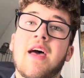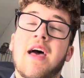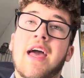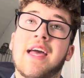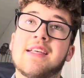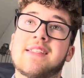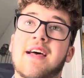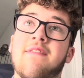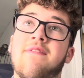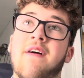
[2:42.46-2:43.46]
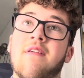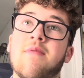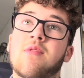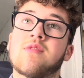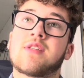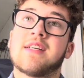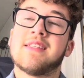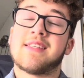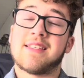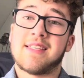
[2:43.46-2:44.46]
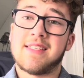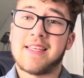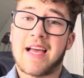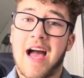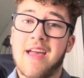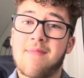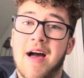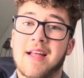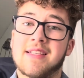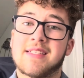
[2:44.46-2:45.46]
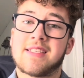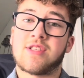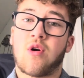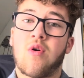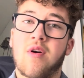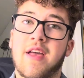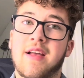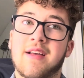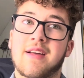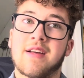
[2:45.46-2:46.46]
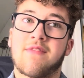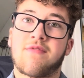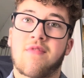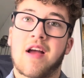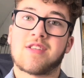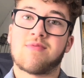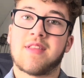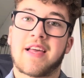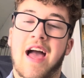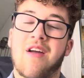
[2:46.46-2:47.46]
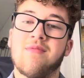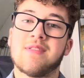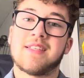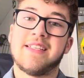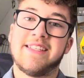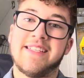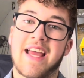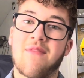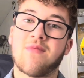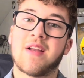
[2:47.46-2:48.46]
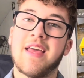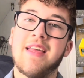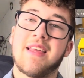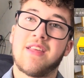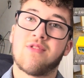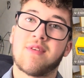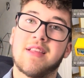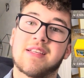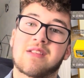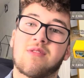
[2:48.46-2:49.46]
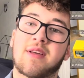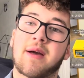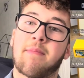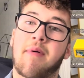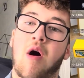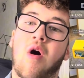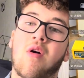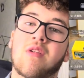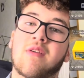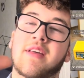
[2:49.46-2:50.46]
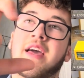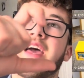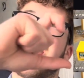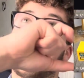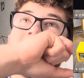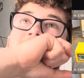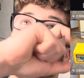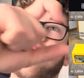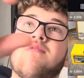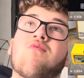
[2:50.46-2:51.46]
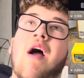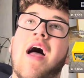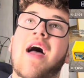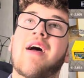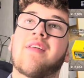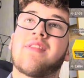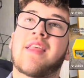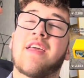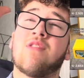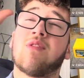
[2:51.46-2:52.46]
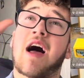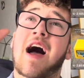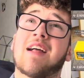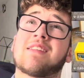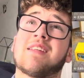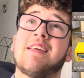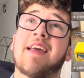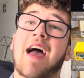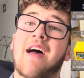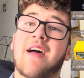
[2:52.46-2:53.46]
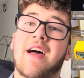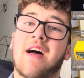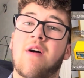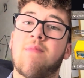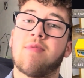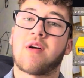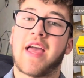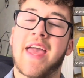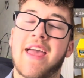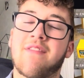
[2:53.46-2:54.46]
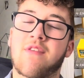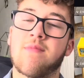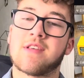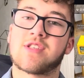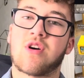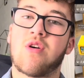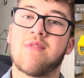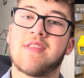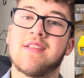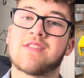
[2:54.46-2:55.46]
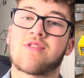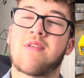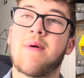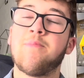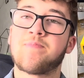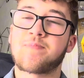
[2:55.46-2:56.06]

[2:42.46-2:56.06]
is a very much consistency game, and starting fresh with accounts, generally you're in this like pot. Like, it's very rare that you'll actually get like a hit from the start with Instagram.